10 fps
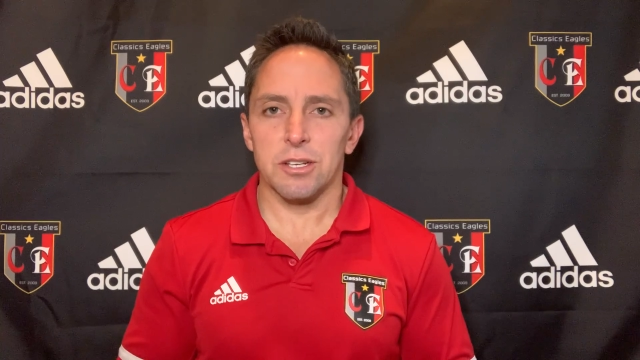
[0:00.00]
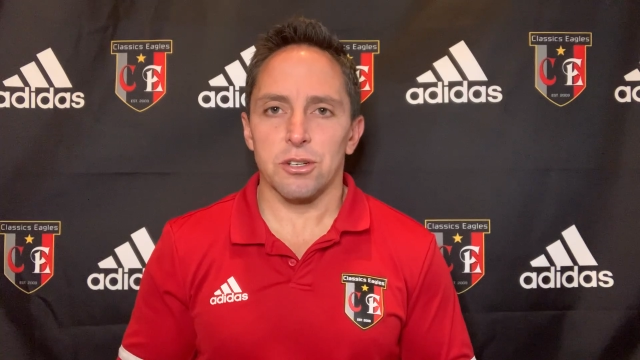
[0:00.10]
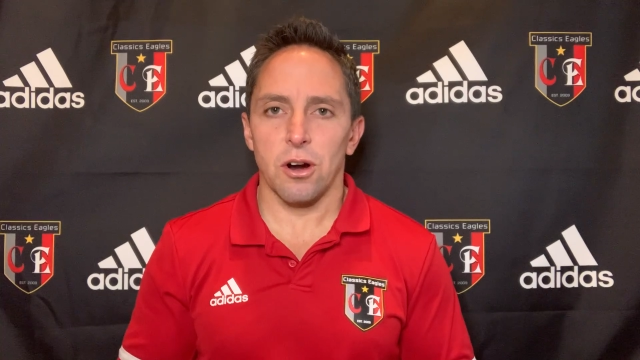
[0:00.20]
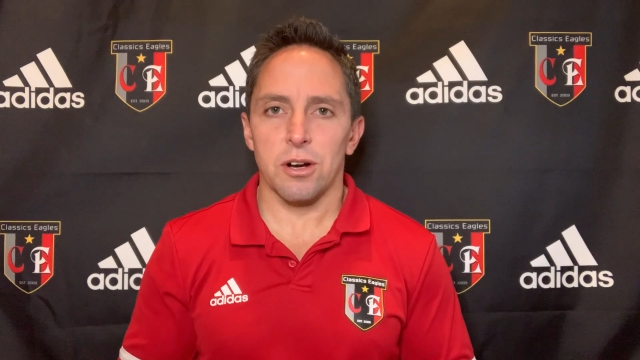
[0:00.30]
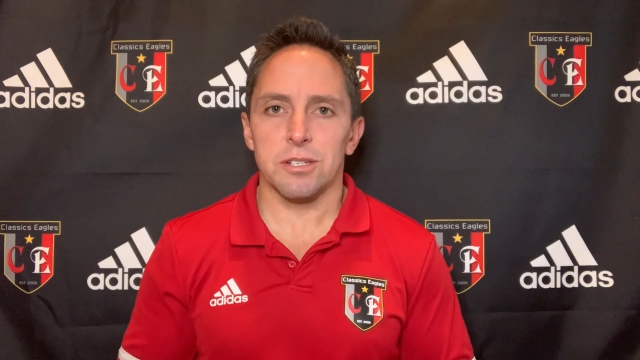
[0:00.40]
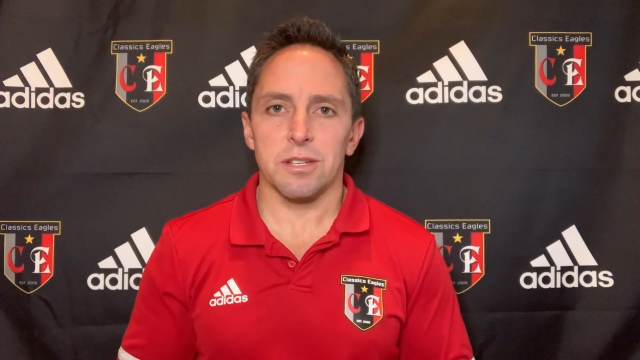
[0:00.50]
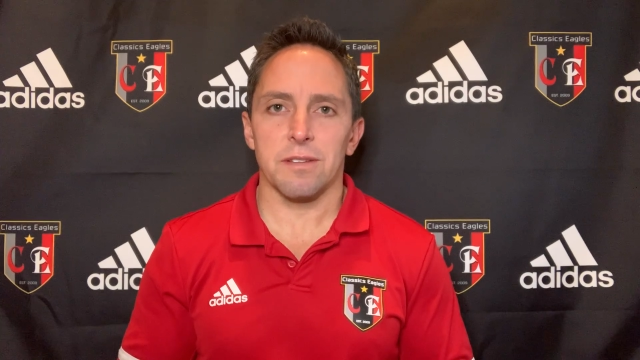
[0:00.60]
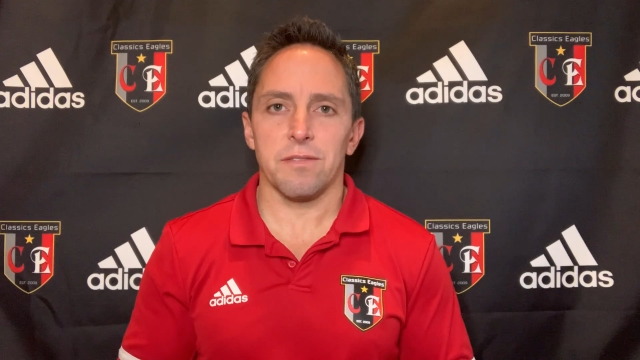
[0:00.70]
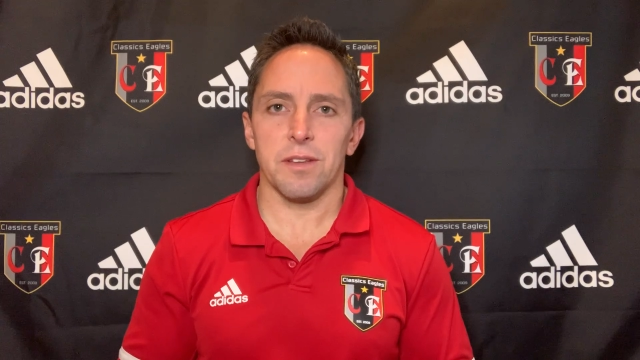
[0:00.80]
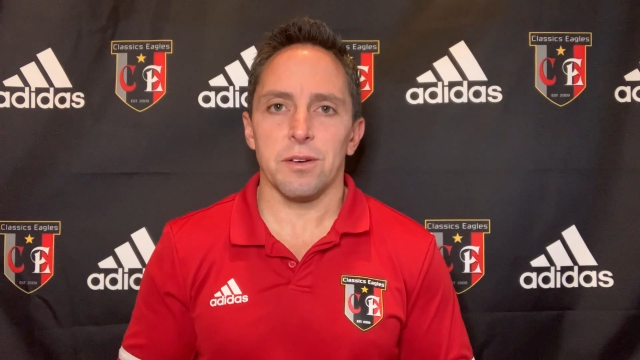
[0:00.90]
charge on the
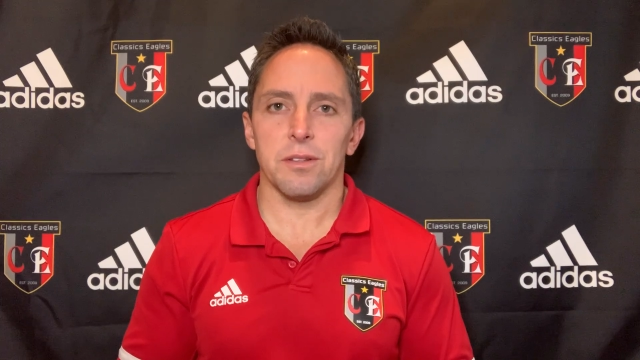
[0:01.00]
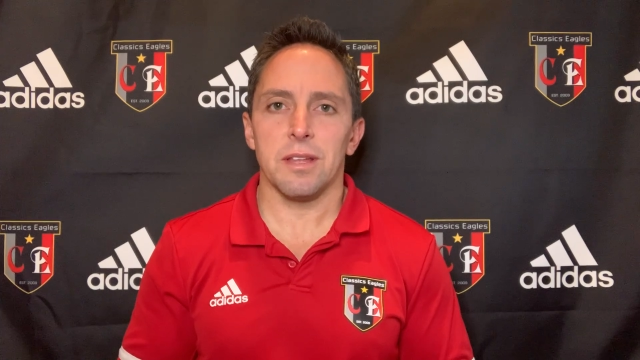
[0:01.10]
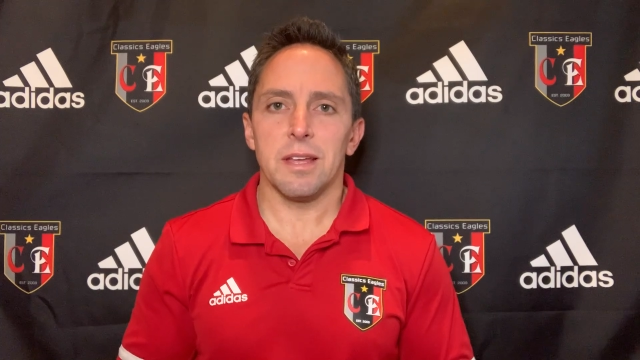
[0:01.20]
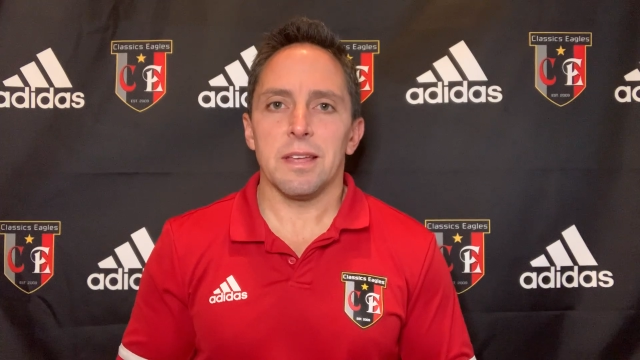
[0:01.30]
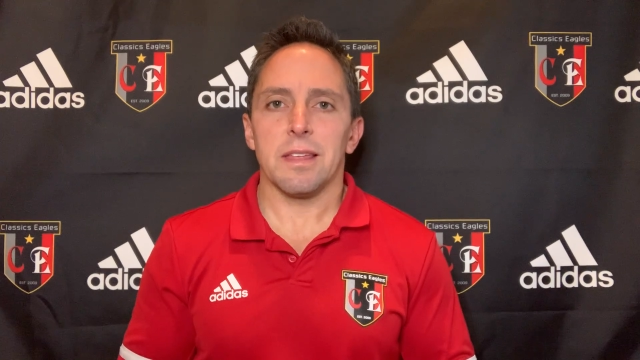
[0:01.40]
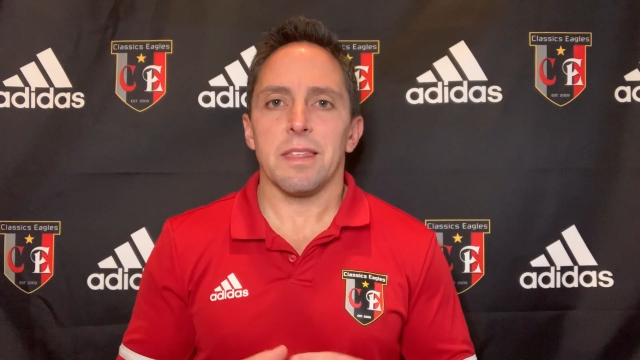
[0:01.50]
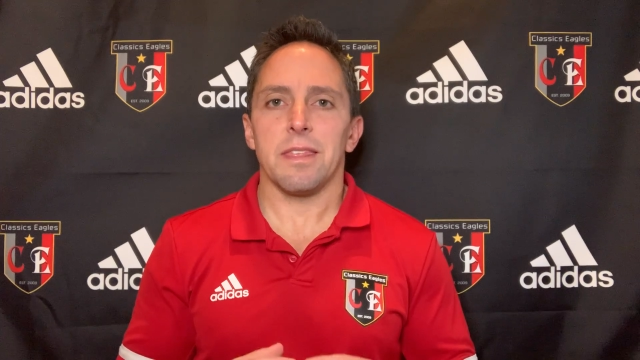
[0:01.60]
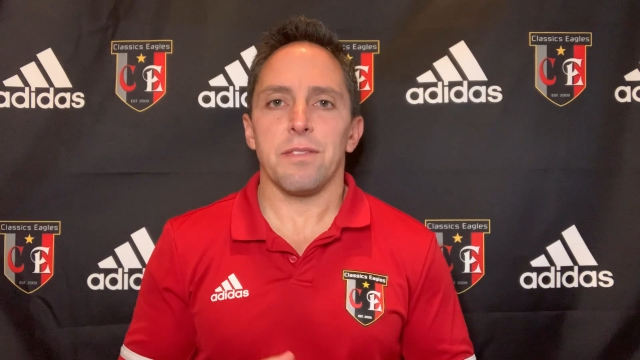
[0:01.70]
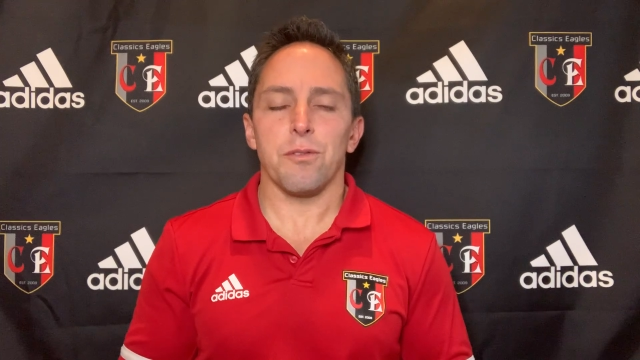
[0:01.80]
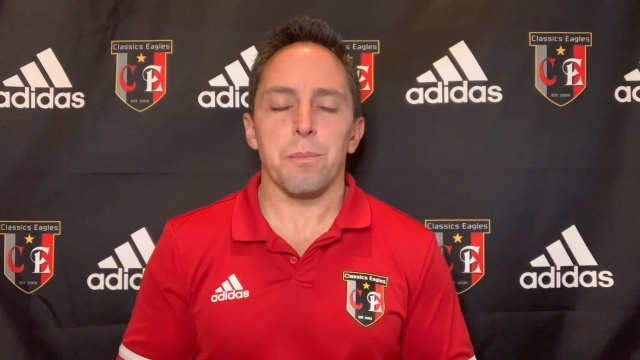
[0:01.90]
field,
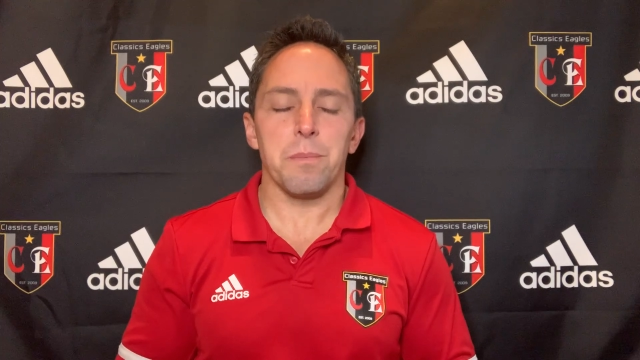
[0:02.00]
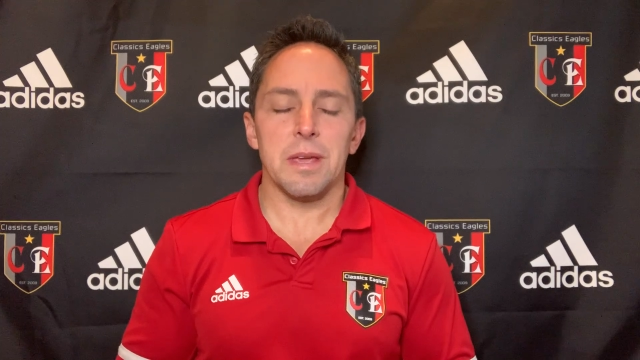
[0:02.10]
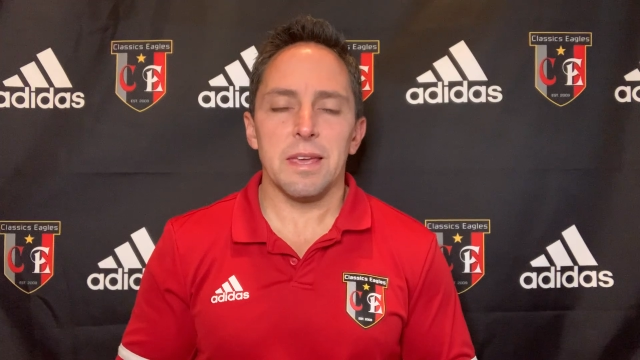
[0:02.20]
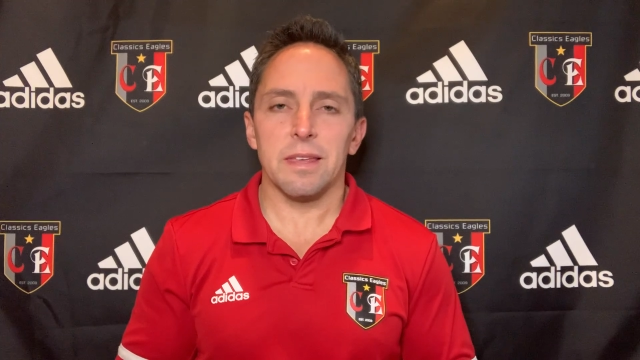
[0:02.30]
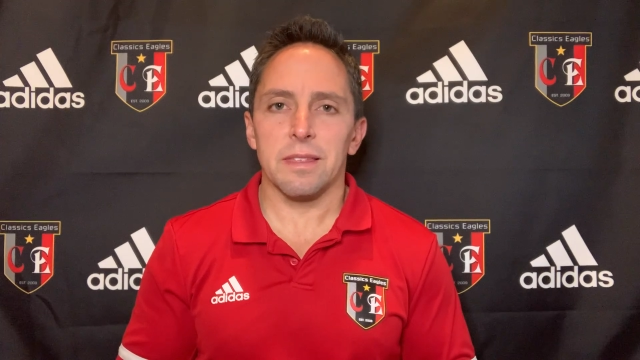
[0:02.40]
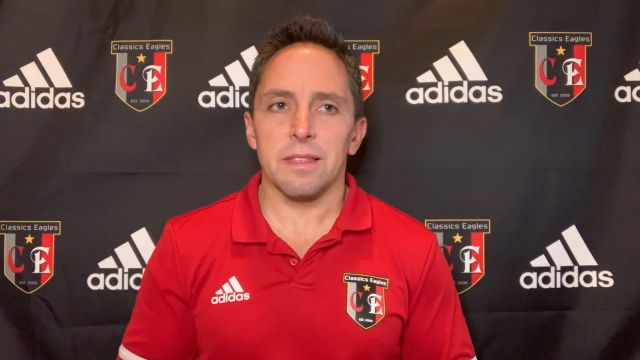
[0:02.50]
for me,